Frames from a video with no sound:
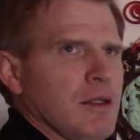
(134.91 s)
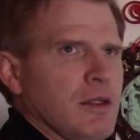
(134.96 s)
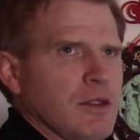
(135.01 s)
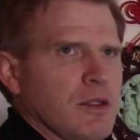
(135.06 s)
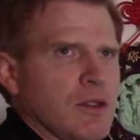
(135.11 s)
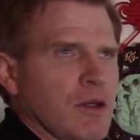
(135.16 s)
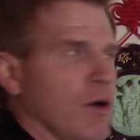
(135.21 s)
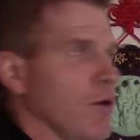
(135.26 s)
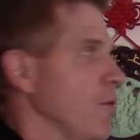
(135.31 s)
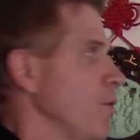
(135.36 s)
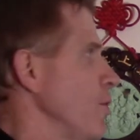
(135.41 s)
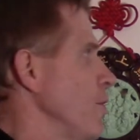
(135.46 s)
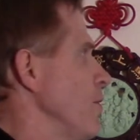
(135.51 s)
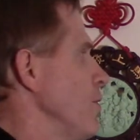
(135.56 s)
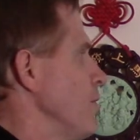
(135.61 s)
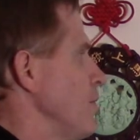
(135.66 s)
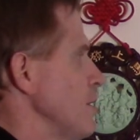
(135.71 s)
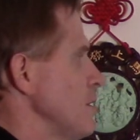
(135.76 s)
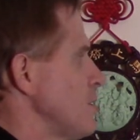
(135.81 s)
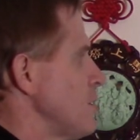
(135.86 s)
So
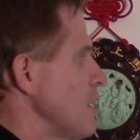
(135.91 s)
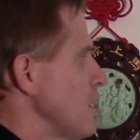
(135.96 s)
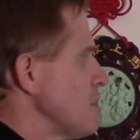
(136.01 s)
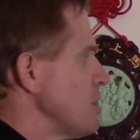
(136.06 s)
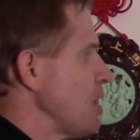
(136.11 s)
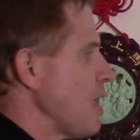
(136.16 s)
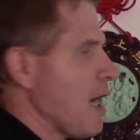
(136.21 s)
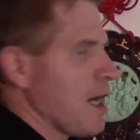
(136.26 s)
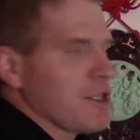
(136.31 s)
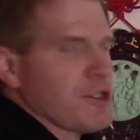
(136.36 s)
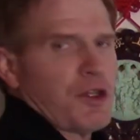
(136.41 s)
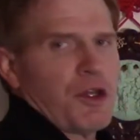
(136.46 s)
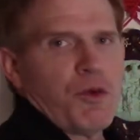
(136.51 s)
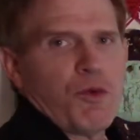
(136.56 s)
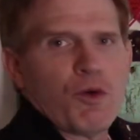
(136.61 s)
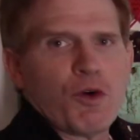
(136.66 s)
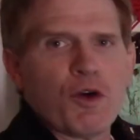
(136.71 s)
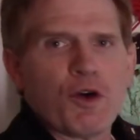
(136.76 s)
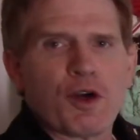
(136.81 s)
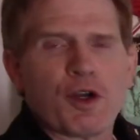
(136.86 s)
this doesn't actually
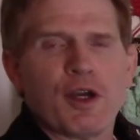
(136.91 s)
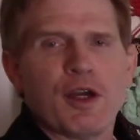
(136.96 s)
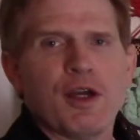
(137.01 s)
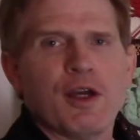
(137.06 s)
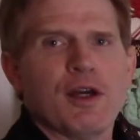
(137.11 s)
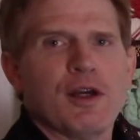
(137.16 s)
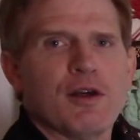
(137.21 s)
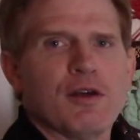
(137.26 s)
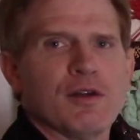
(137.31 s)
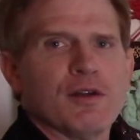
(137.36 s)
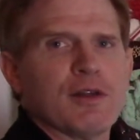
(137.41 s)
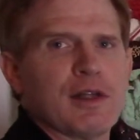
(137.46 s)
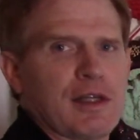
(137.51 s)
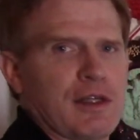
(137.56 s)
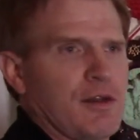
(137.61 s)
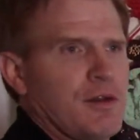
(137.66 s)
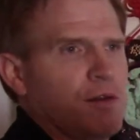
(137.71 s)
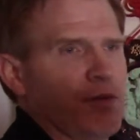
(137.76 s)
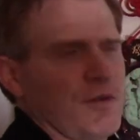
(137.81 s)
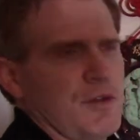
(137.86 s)
work
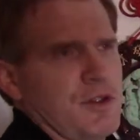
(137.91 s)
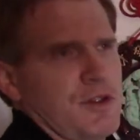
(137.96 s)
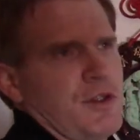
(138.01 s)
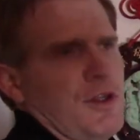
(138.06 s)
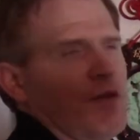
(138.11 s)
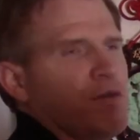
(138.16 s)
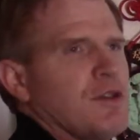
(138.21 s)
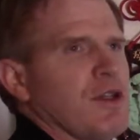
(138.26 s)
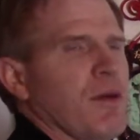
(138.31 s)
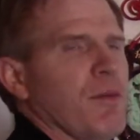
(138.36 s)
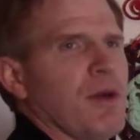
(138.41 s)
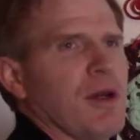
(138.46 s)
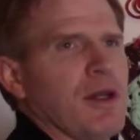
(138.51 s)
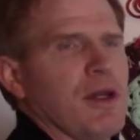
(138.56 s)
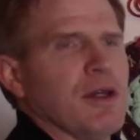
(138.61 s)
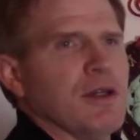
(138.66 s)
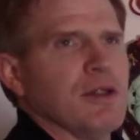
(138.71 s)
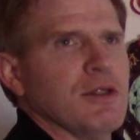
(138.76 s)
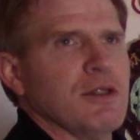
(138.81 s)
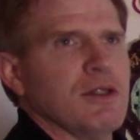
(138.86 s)
like if
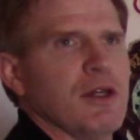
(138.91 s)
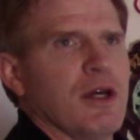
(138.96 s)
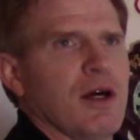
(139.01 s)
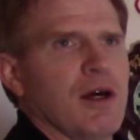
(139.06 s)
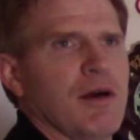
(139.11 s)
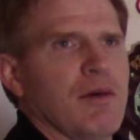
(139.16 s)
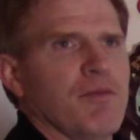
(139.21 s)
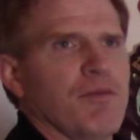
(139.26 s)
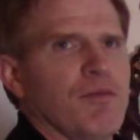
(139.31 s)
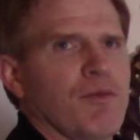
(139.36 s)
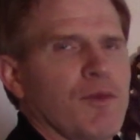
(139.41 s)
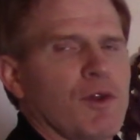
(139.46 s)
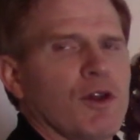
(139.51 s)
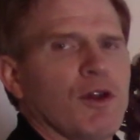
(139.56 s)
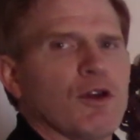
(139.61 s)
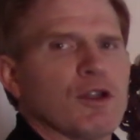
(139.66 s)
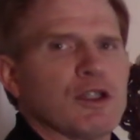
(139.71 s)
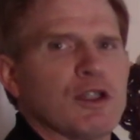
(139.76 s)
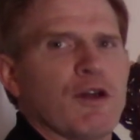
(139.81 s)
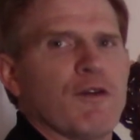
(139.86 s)
somebody is
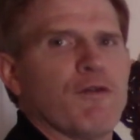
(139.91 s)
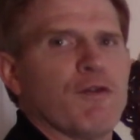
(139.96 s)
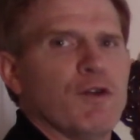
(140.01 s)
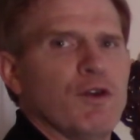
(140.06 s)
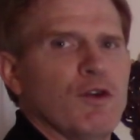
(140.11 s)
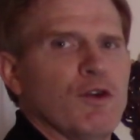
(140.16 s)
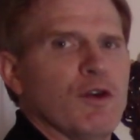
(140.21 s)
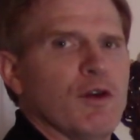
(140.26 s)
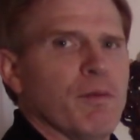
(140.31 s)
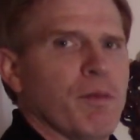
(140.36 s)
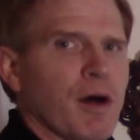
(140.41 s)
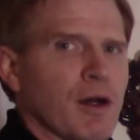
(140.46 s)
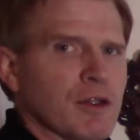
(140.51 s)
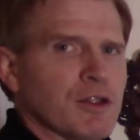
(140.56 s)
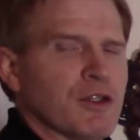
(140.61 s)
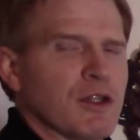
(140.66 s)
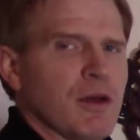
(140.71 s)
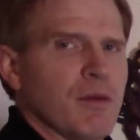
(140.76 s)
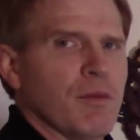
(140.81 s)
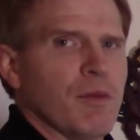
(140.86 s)
close enough for you to
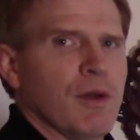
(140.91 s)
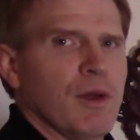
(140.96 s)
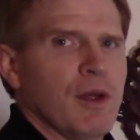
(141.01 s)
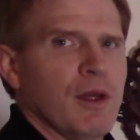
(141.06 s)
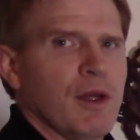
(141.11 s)
punch them,